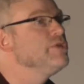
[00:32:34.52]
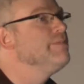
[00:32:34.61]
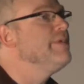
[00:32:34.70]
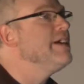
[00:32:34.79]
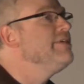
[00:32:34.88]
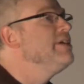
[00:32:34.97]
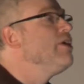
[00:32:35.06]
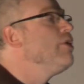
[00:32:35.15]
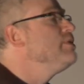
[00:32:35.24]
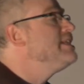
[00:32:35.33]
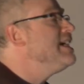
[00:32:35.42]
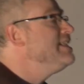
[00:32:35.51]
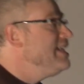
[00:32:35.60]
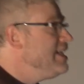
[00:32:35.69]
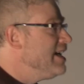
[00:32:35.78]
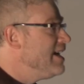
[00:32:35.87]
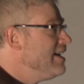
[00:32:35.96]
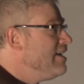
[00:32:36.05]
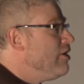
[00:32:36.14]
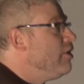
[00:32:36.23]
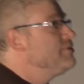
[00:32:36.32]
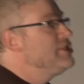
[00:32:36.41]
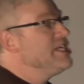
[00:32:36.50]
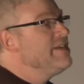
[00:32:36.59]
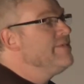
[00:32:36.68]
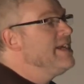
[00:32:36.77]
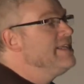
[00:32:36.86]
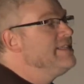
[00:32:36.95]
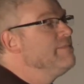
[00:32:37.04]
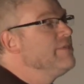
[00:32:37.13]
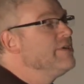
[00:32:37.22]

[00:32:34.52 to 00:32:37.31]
to the very old idea of generating